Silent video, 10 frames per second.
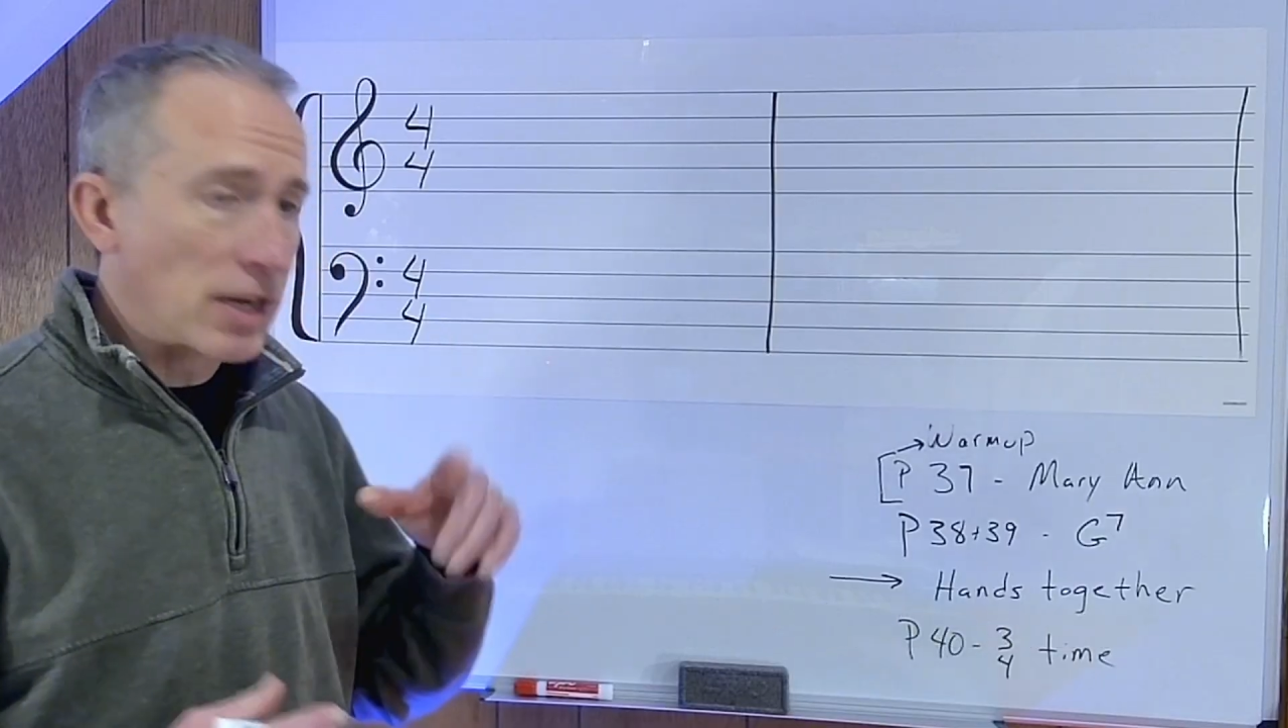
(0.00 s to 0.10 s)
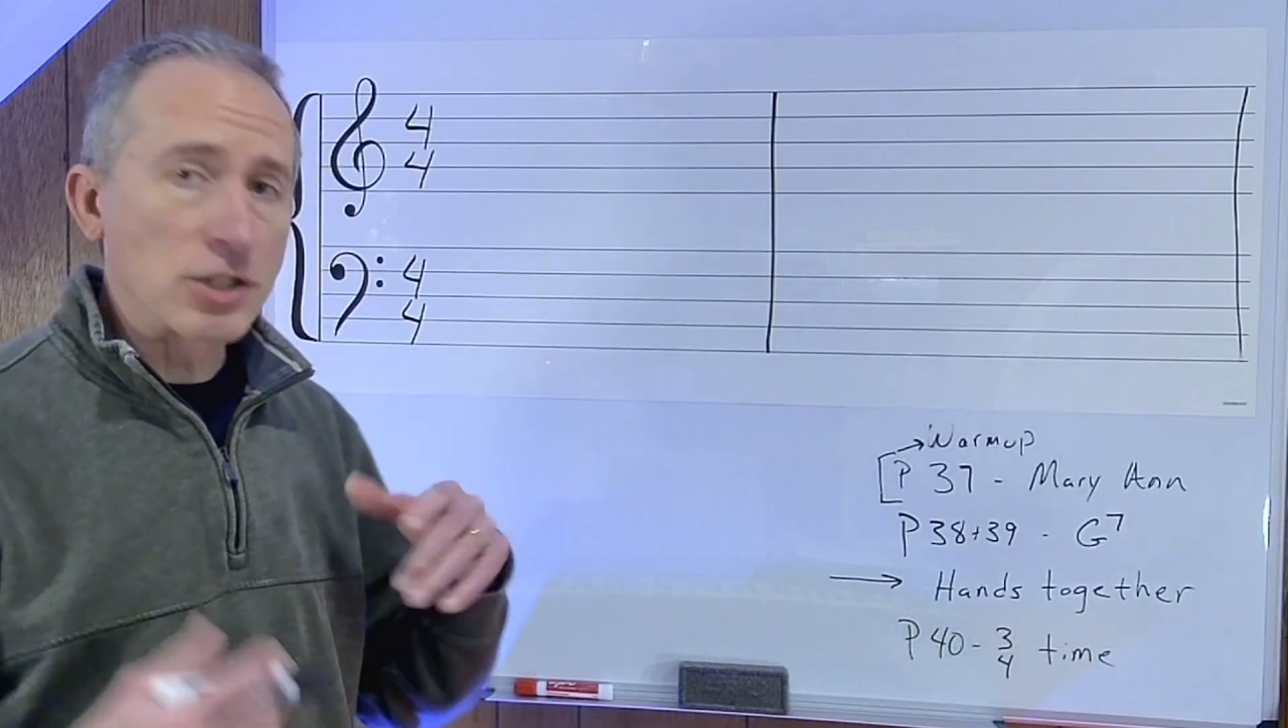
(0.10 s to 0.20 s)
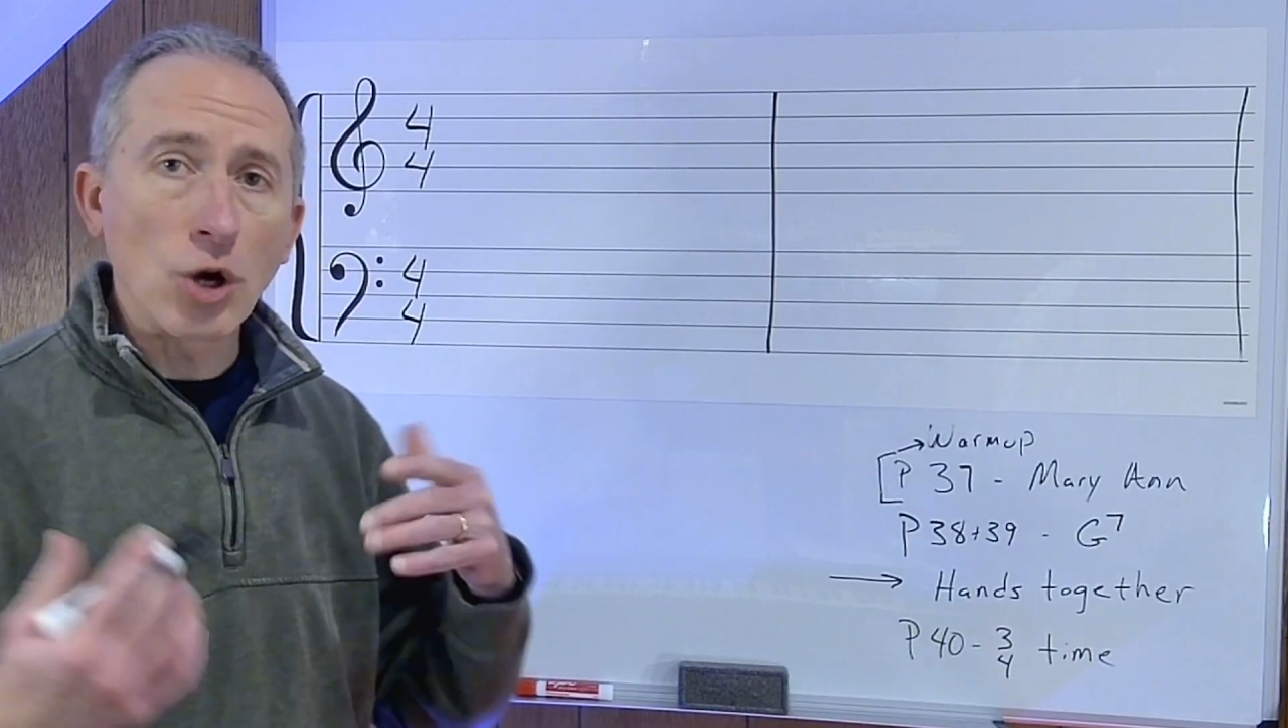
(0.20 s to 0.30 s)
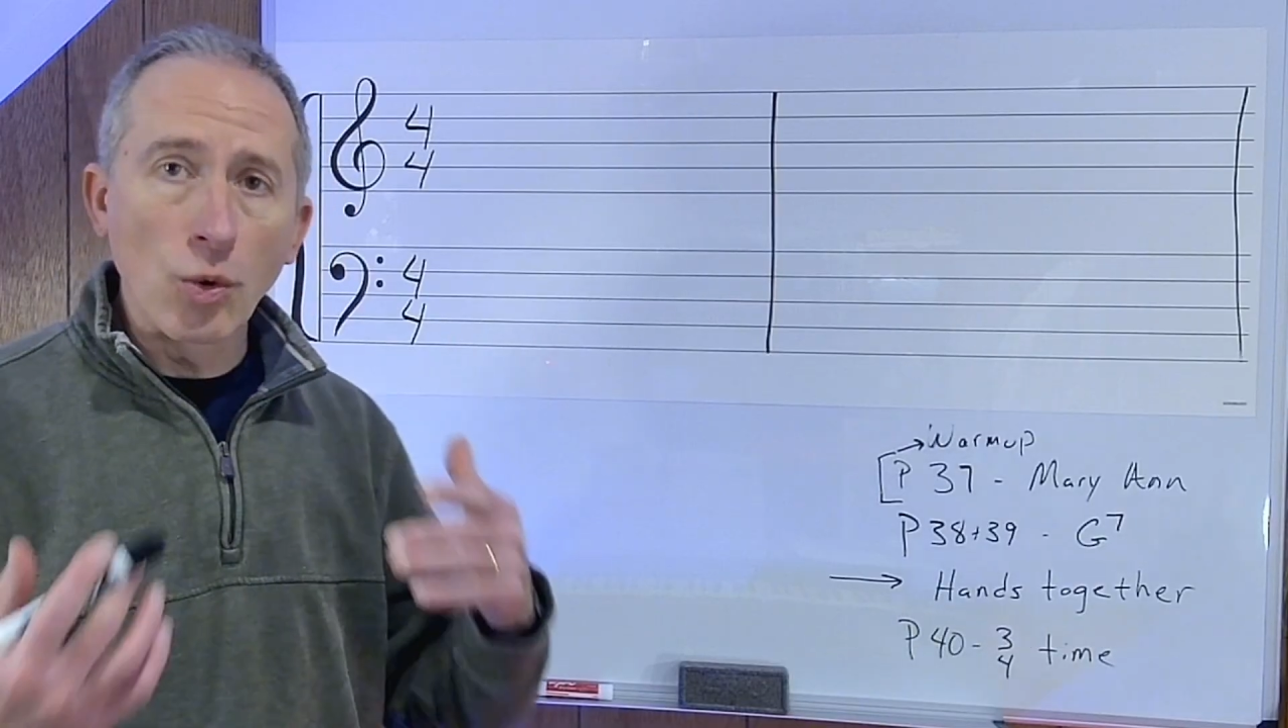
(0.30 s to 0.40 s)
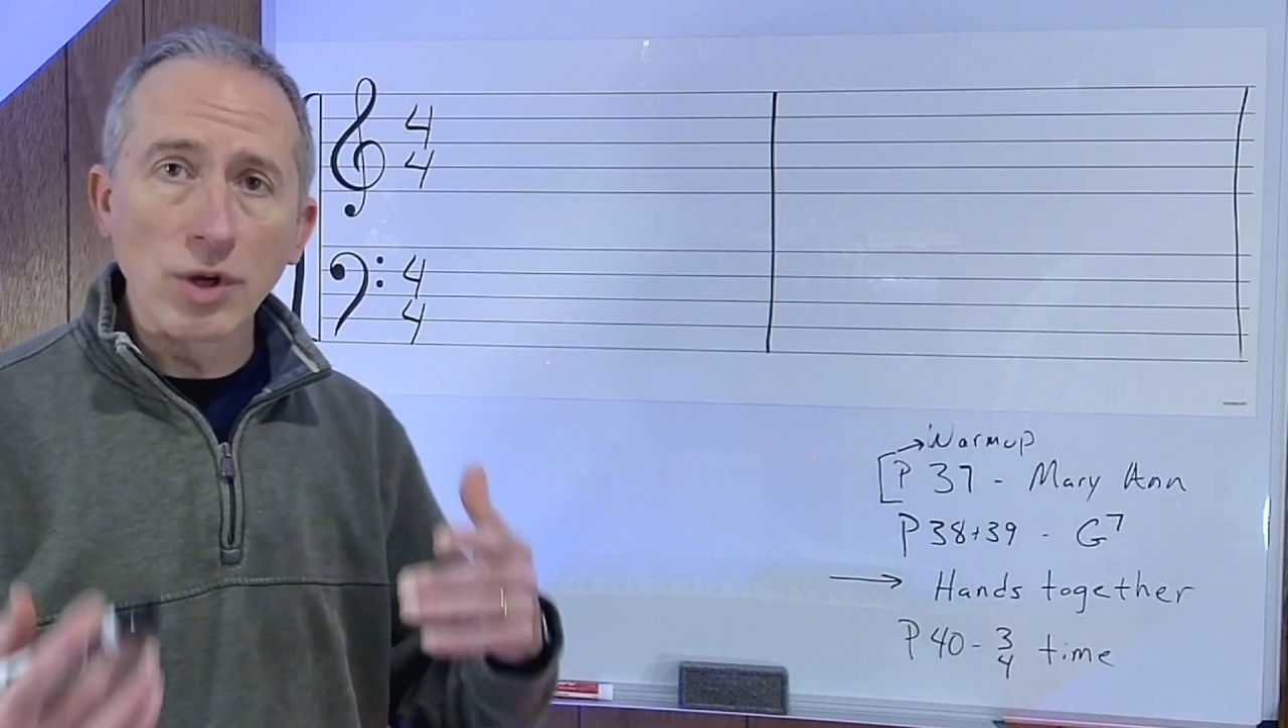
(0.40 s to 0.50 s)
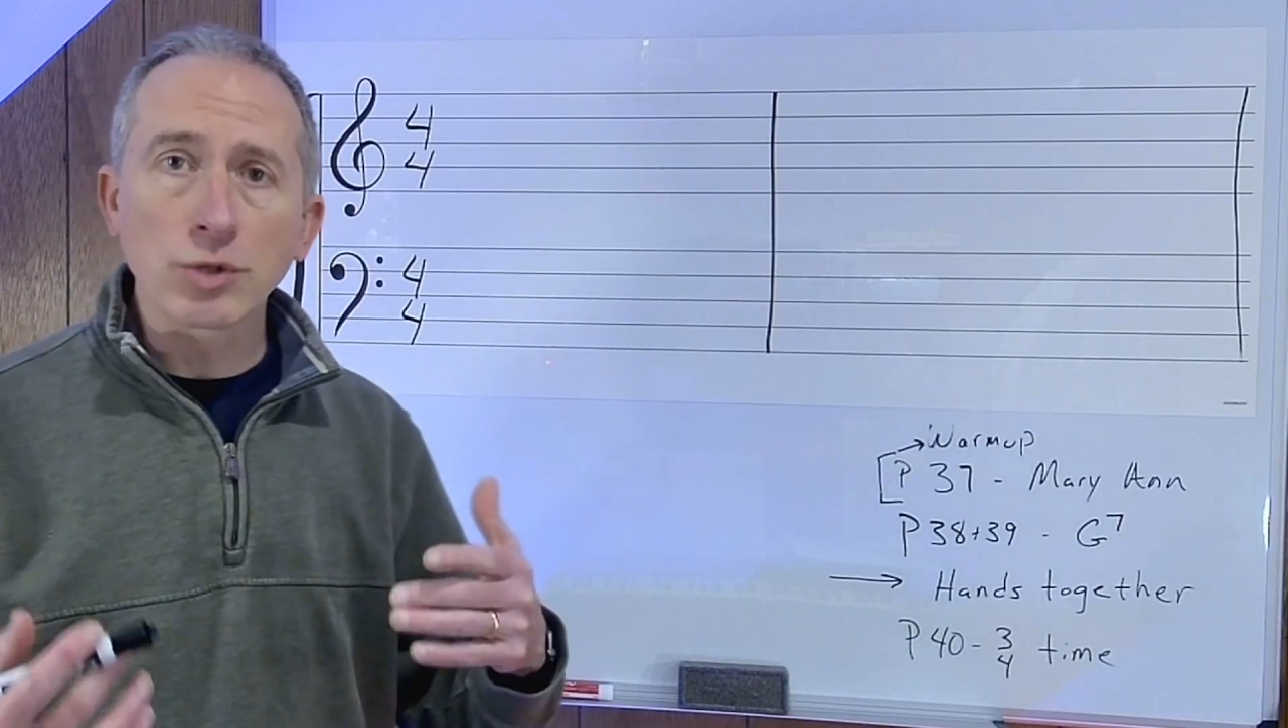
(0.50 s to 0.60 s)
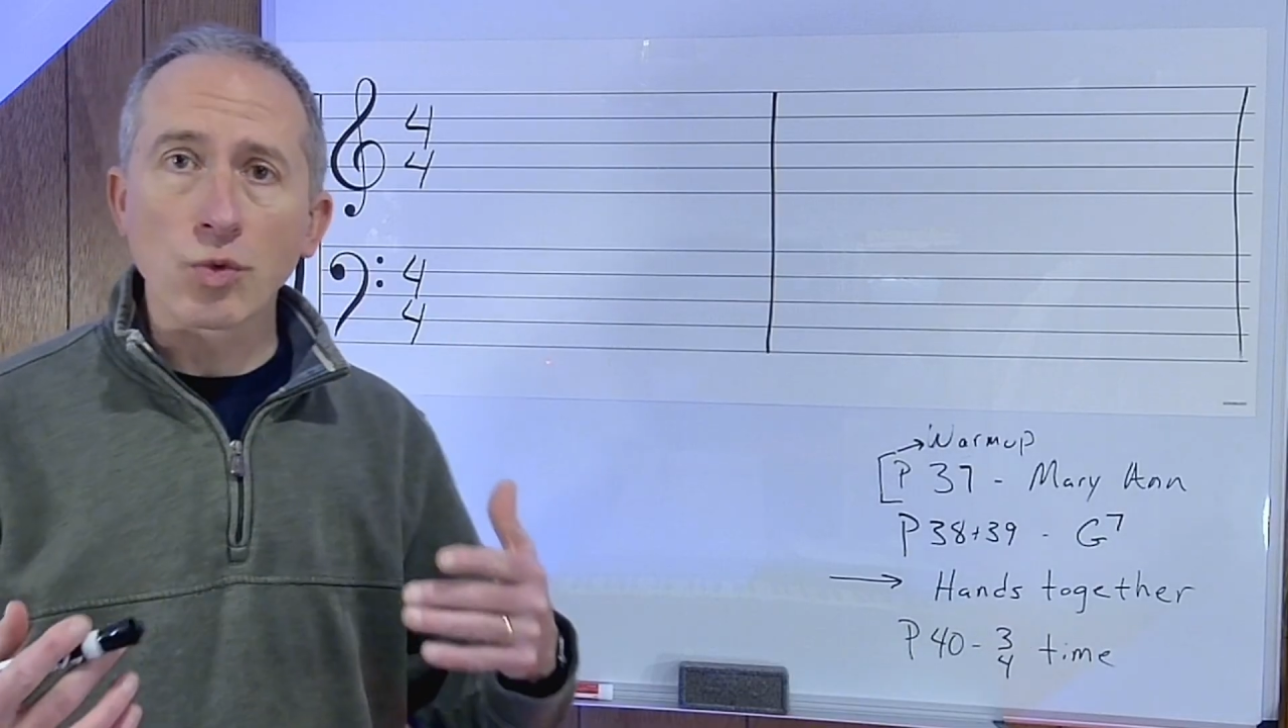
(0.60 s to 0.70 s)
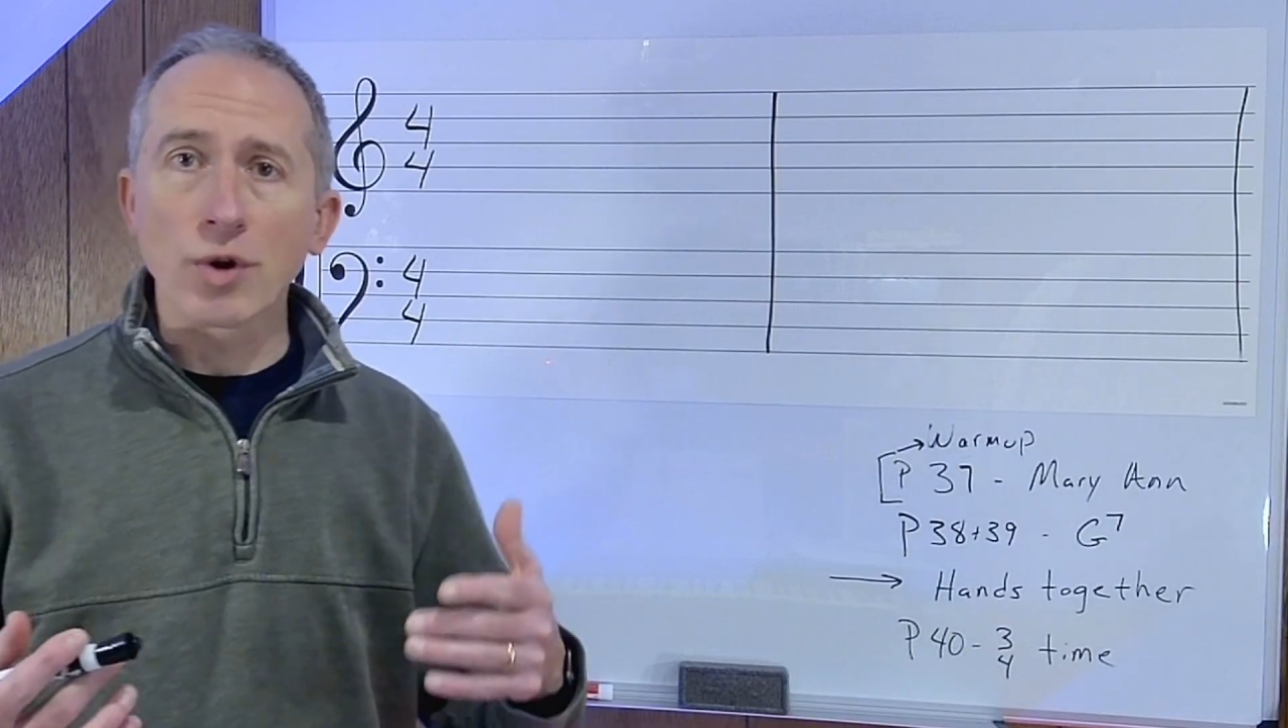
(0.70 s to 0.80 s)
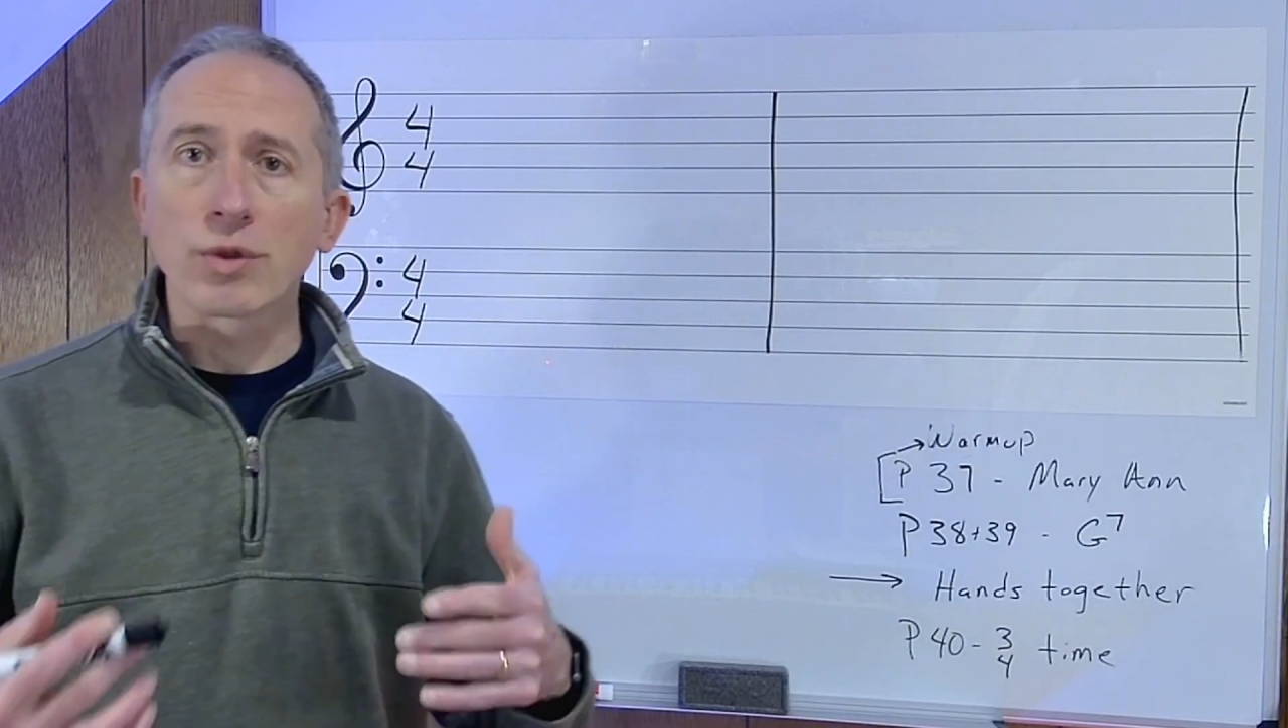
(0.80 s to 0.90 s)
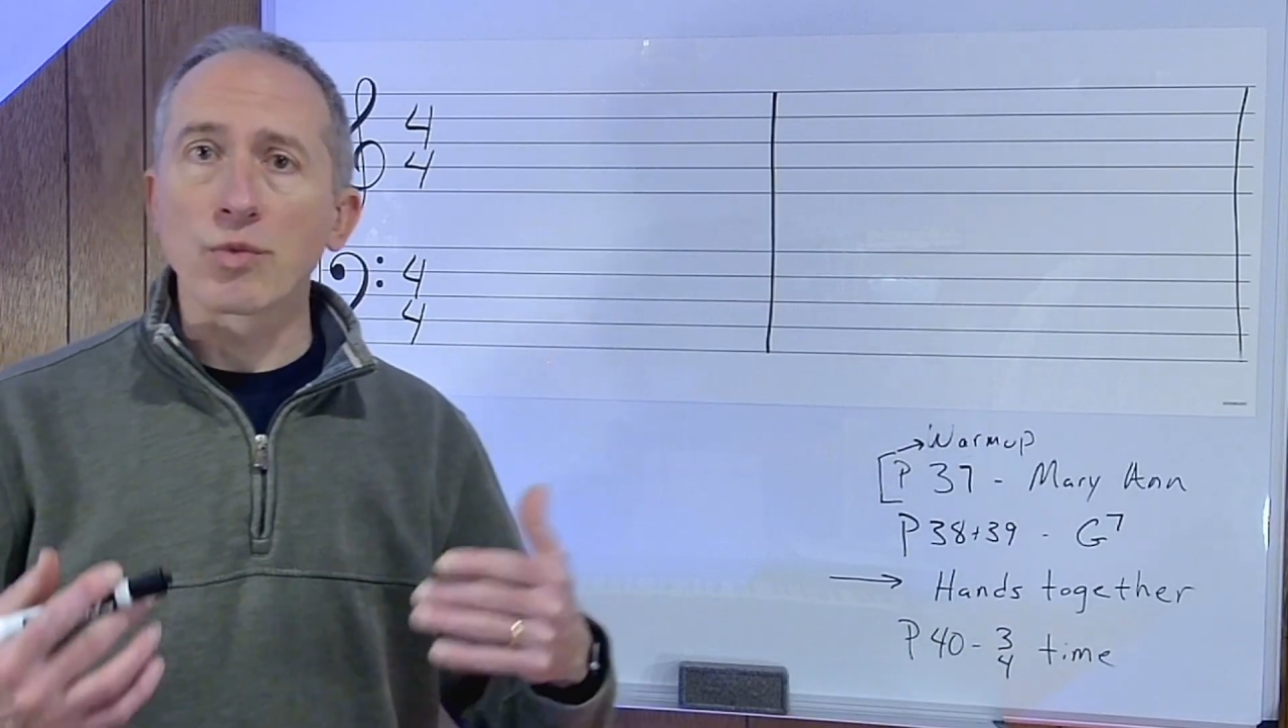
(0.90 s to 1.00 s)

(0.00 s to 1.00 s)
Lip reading: it's always worth